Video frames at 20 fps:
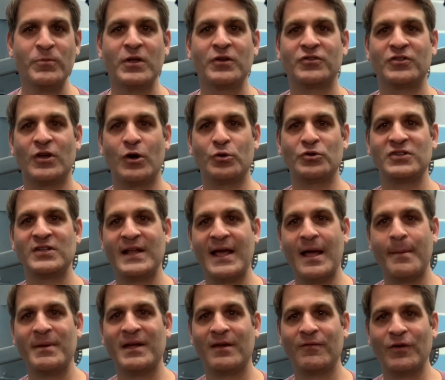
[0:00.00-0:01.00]
So today
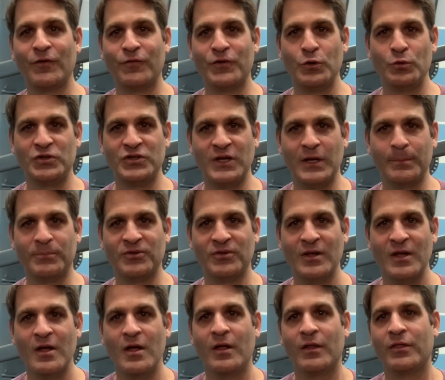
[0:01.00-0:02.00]
I'm gonna give a few tips.
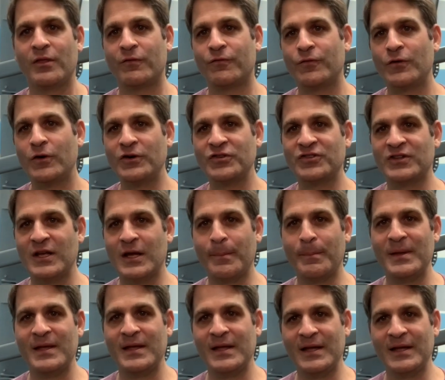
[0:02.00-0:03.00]
The first
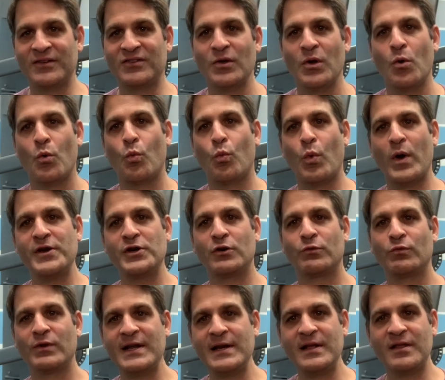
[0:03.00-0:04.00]
tip is when you're
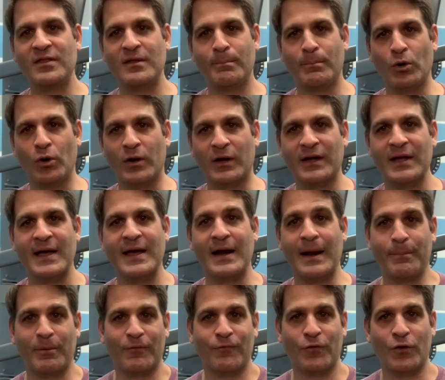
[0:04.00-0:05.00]
reading the book, and I
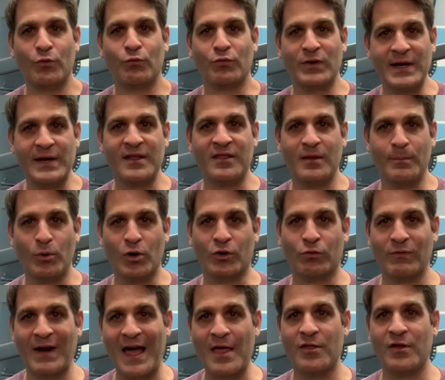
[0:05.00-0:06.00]
prefer reading the book
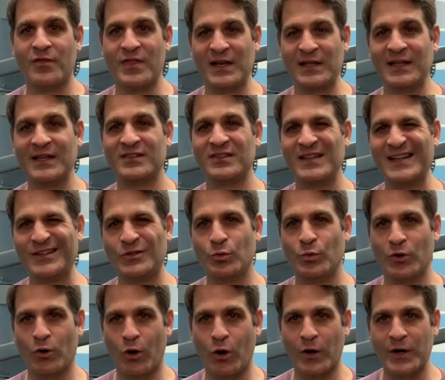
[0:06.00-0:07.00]
rather than listening to
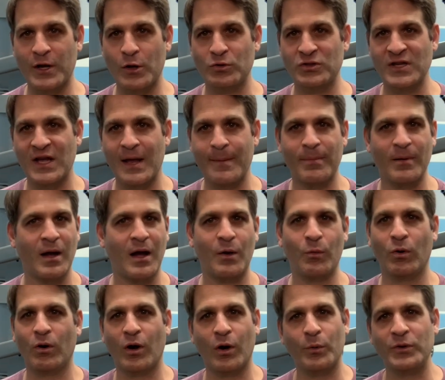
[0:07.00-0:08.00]
an audio tape. I
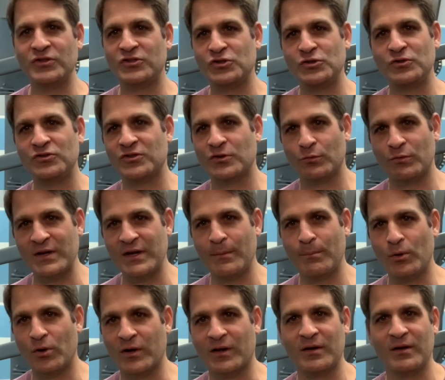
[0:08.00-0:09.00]
will always choose to read a
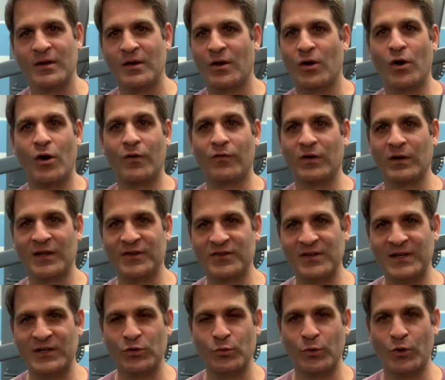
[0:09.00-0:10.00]
book over
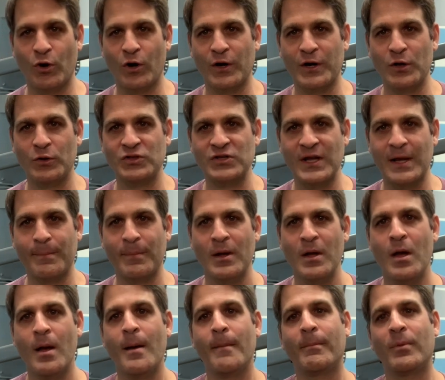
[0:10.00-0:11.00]
listening to an audio tape.
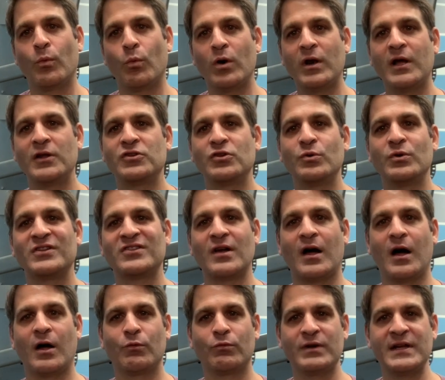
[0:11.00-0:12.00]
But what I'll do is
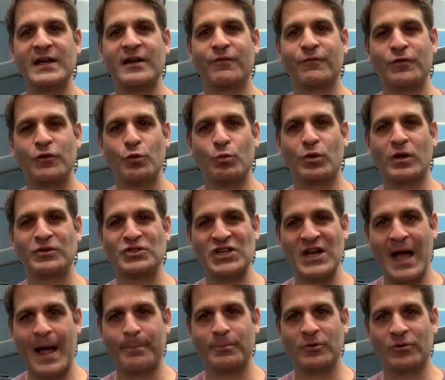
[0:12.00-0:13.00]
I'll read a few
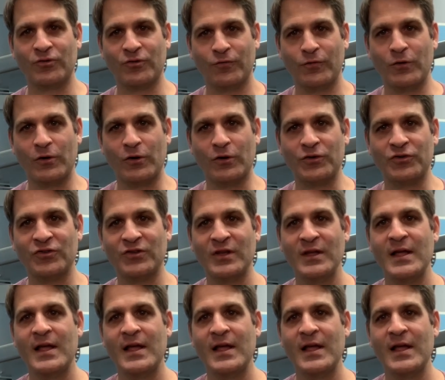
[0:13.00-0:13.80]
chapters first,